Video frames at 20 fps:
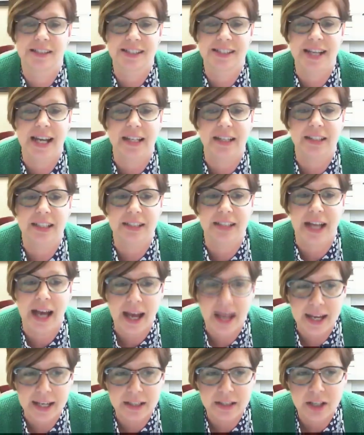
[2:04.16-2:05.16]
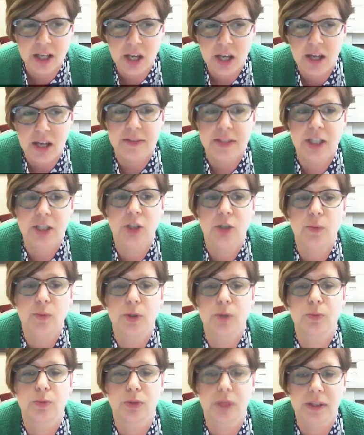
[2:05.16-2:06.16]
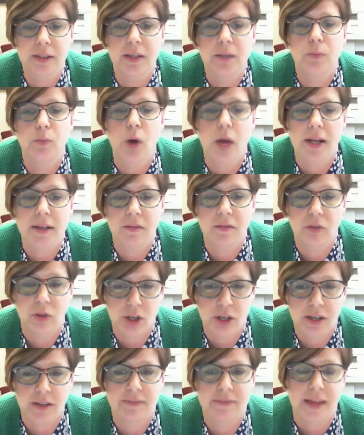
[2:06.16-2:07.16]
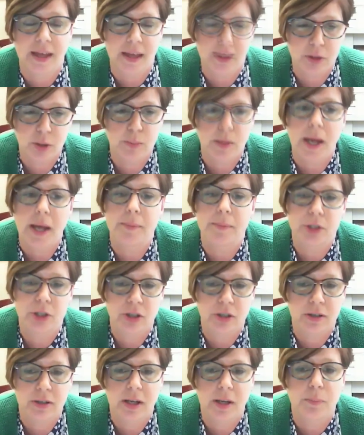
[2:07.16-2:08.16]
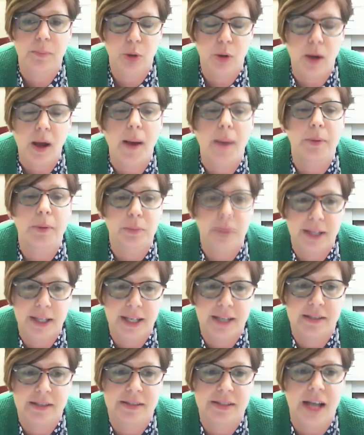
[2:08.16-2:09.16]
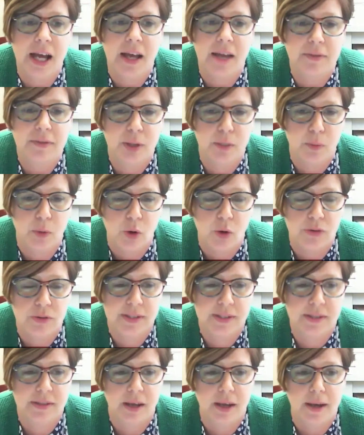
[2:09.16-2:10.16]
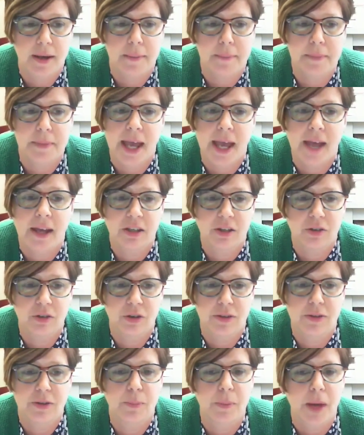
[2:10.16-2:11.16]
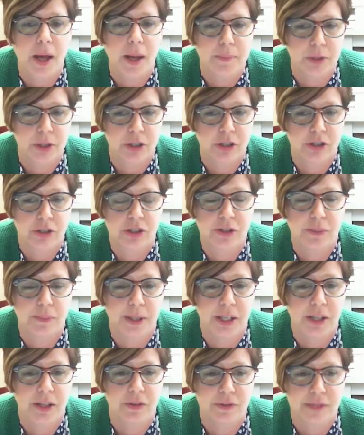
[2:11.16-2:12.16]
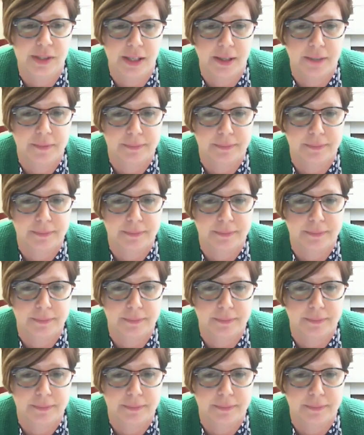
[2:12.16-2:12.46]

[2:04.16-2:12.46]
99, then you would really want to look at that thermometer, and it probably is not the most um, accurate thermometer to be using.